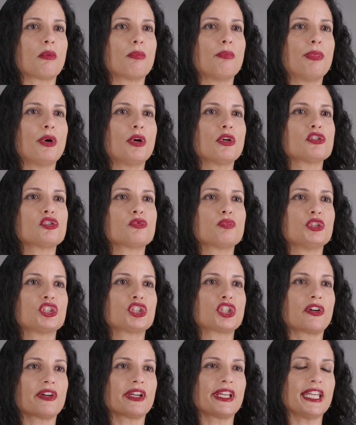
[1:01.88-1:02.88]
are bonds
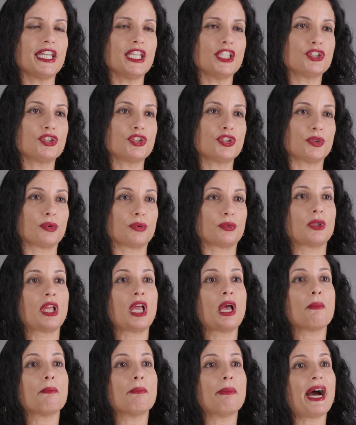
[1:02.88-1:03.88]
which are issued
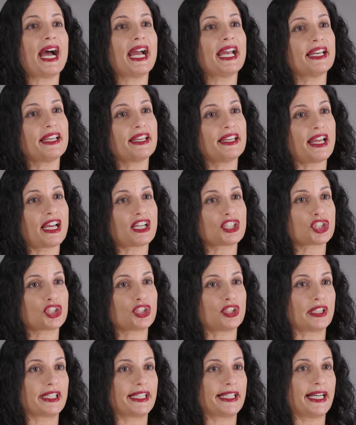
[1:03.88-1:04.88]
by
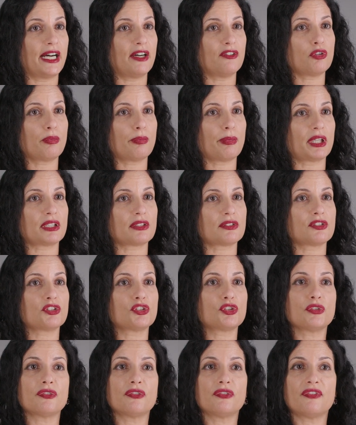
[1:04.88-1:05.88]
national
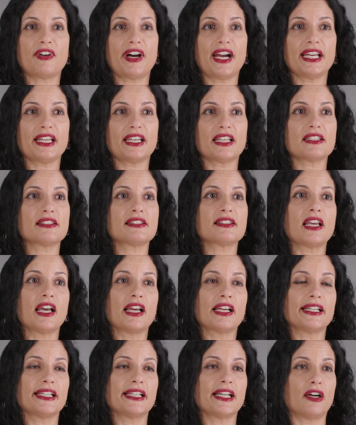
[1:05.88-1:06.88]
governments to finance
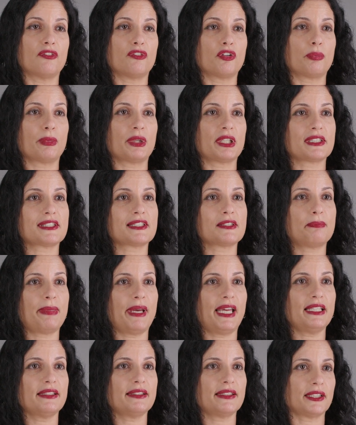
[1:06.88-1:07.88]
government
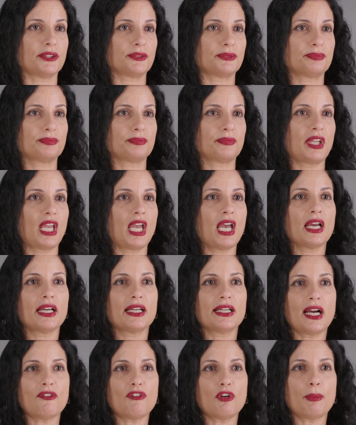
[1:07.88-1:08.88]
spending.
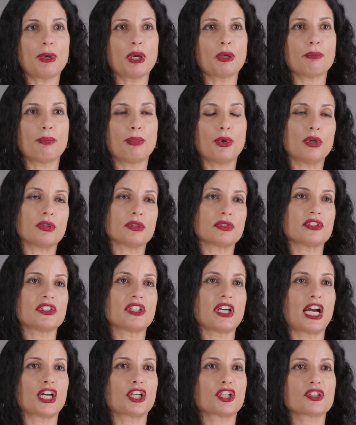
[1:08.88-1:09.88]
Government bonds are